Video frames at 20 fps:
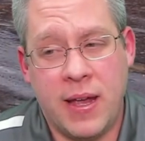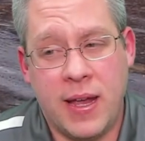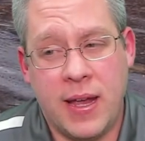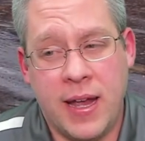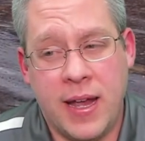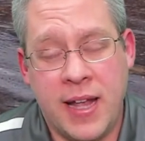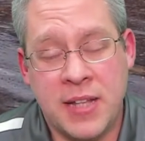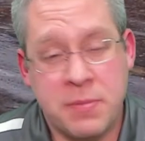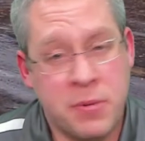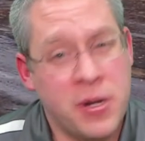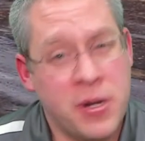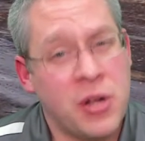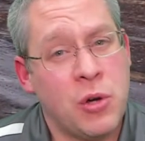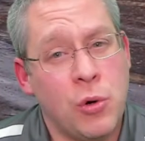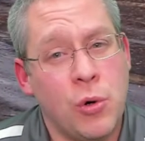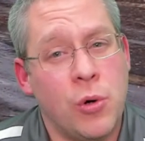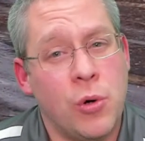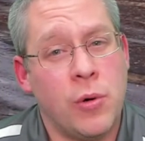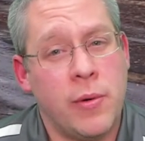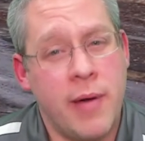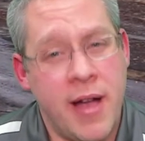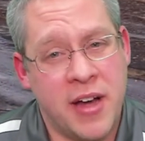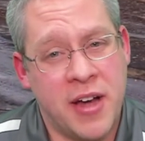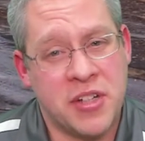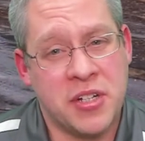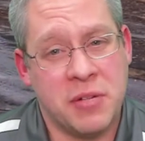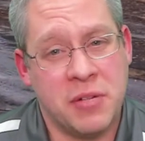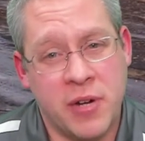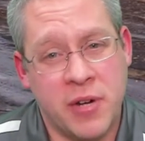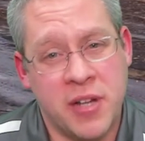it's pretty cool, actually,
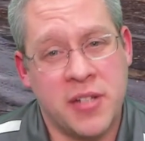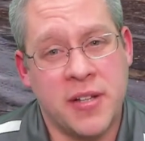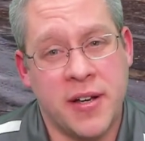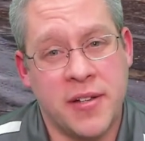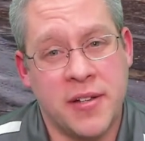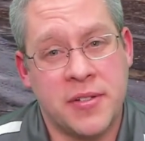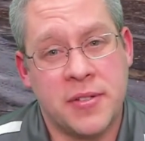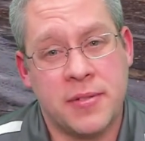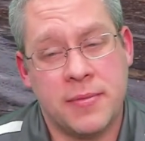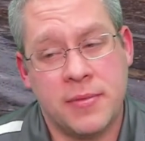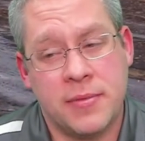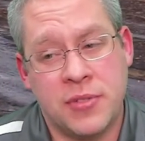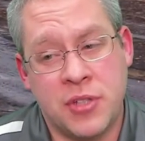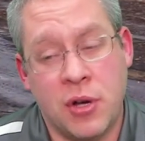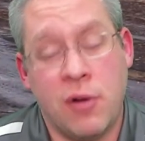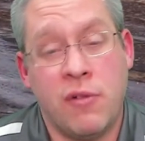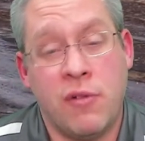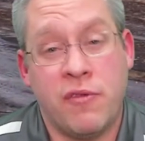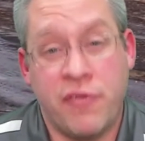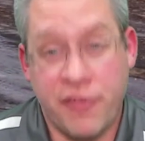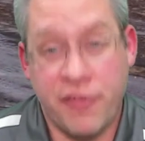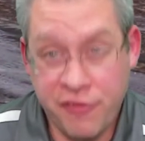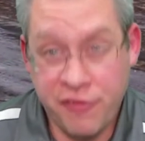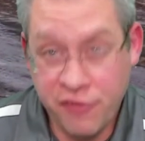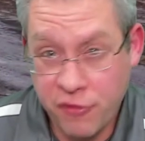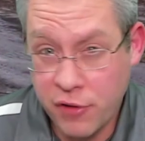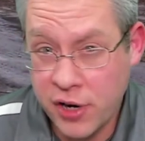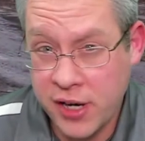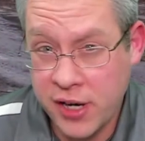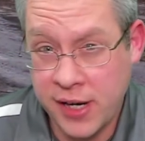what it does. So for
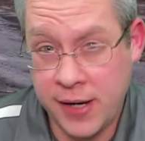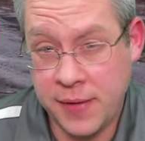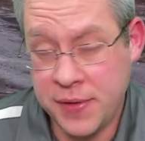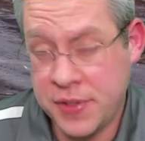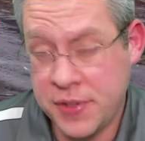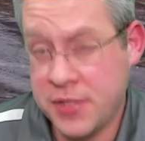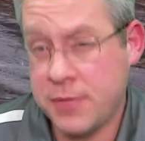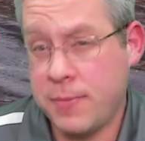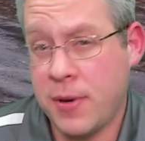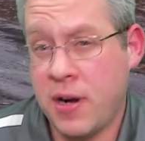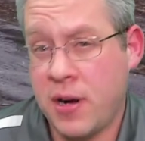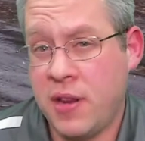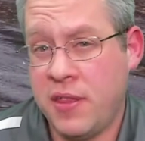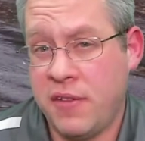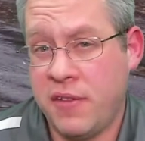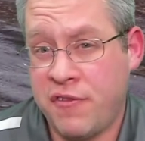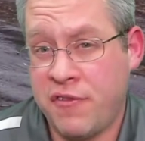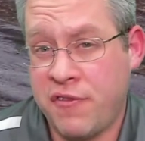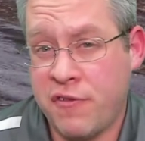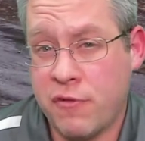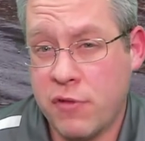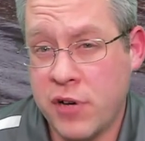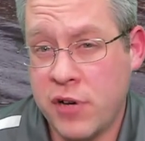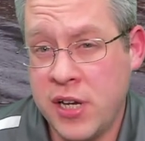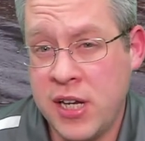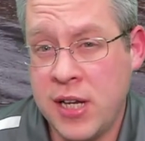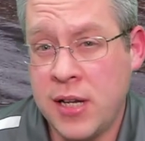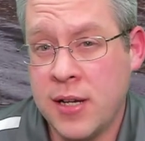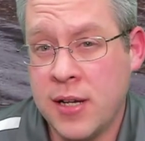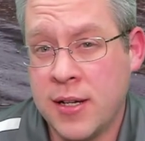free, this is part of the
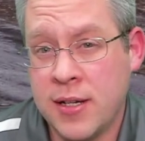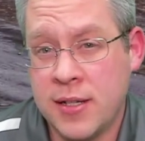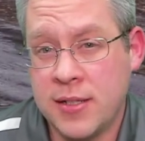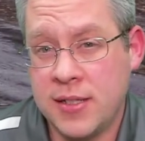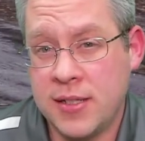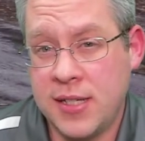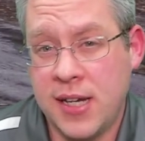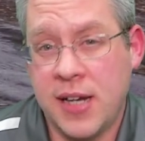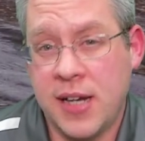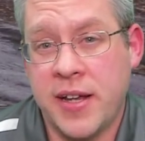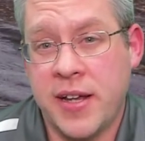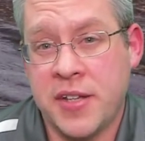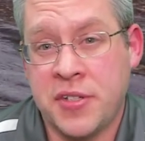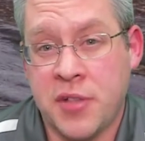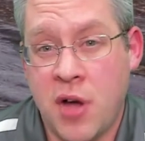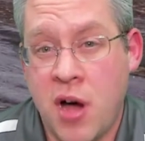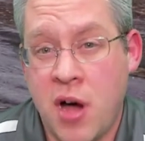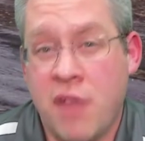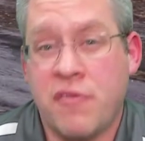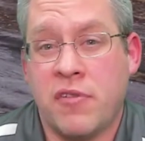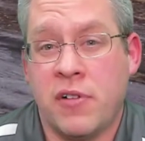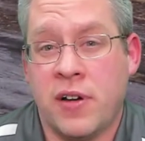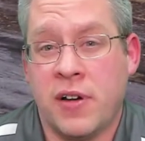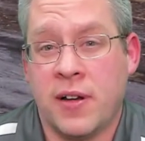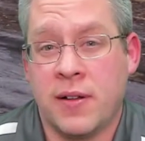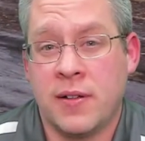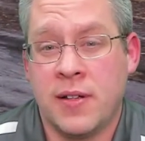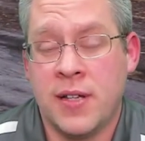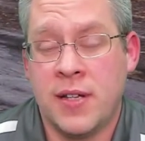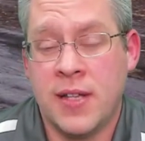free DNS offering
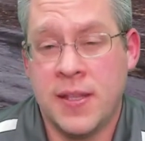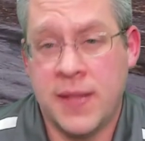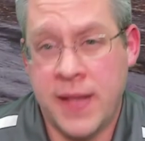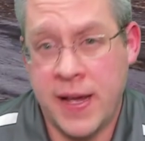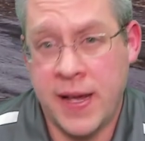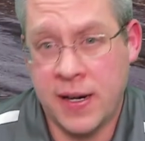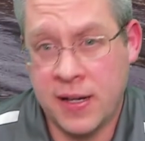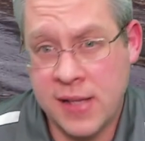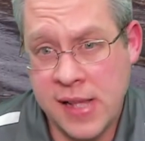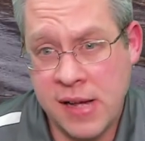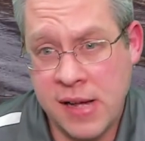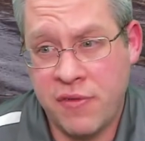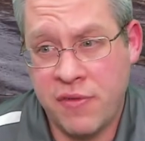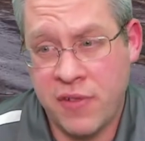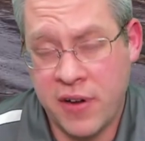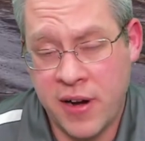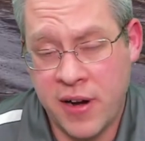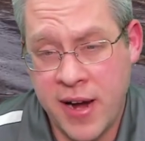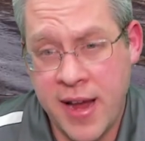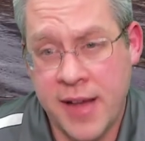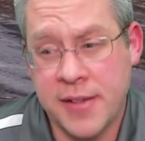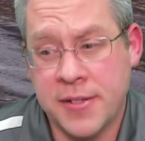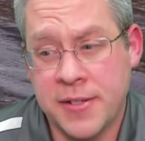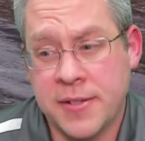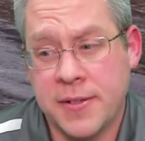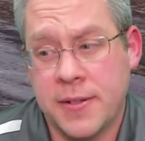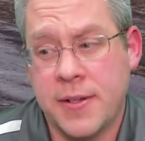that Cloudflare has.